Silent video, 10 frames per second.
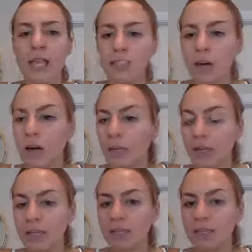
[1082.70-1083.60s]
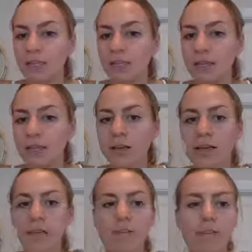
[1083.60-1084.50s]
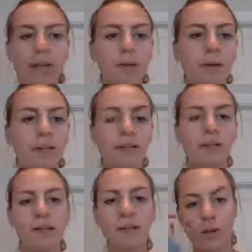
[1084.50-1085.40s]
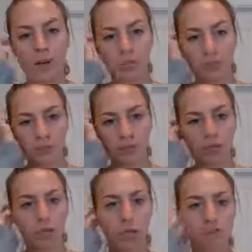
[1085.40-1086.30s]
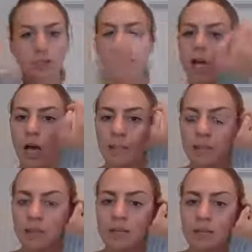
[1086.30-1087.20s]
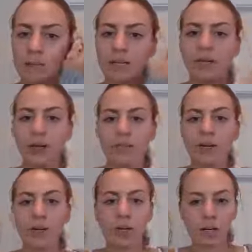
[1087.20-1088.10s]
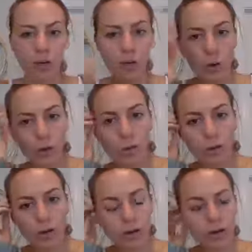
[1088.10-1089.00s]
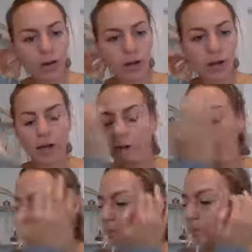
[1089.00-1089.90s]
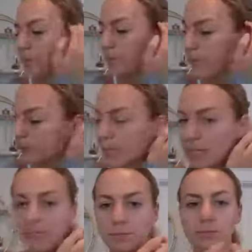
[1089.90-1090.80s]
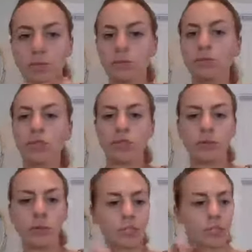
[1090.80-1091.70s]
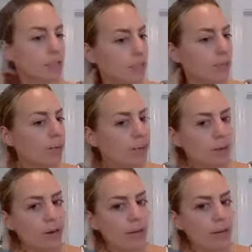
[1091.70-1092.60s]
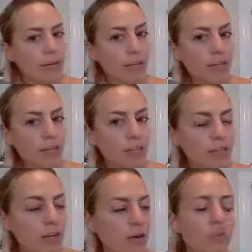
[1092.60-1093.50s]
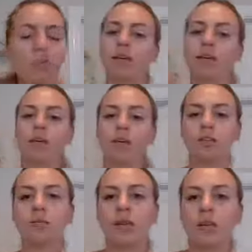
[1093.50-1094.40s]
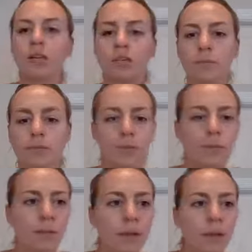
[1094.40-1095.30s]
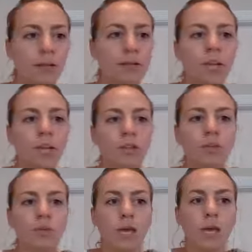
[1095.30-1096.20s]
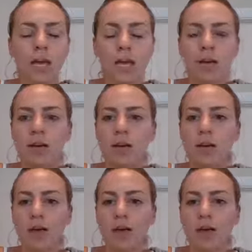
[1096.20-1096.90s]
As always, if anybody, has a certain topic that they want me to cover, or has any, nutrition questions that they want me to cover in the next video, you can shoot me an email. You can